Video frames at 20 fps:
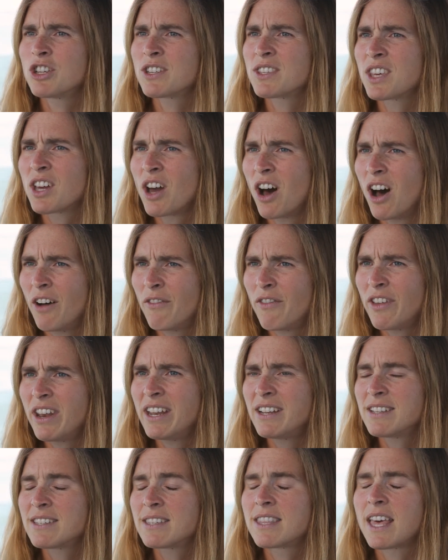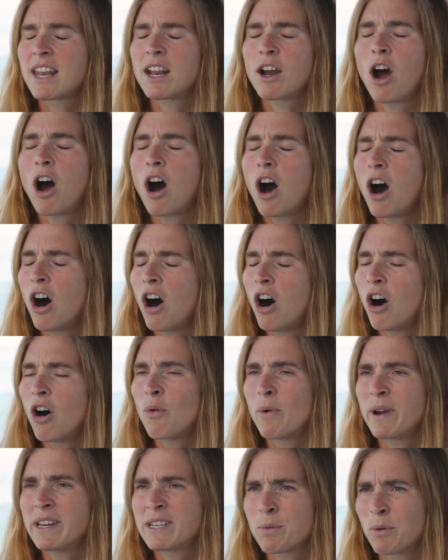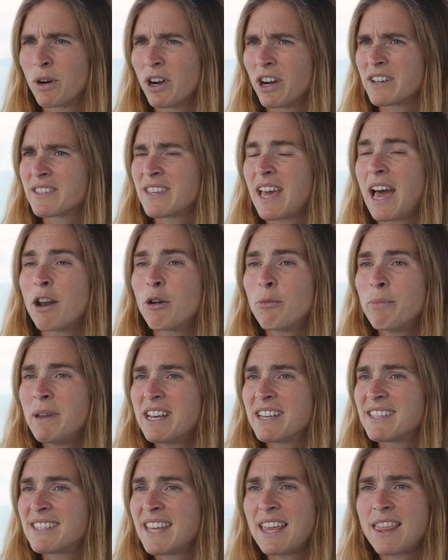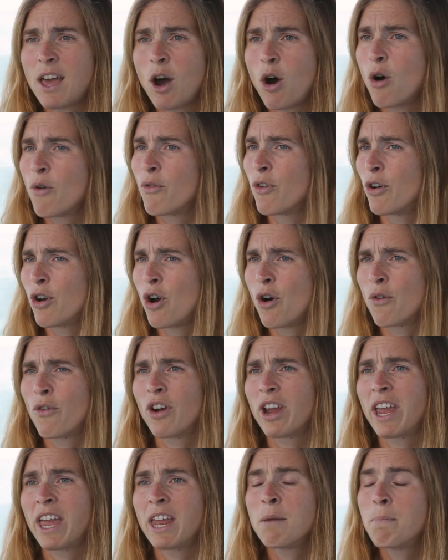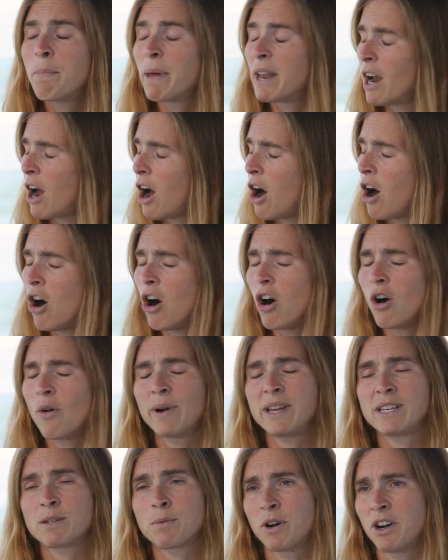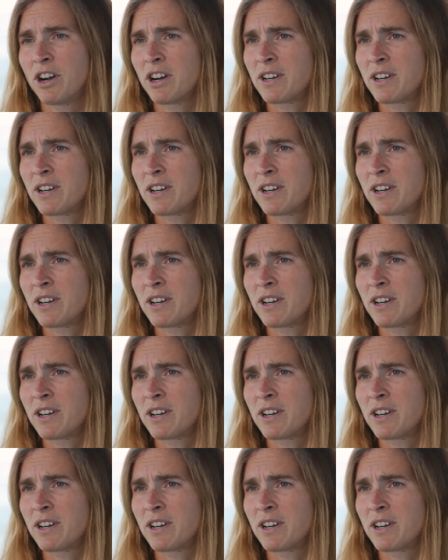just the confidence that it always works. I don't mean to say that over and over again, but it always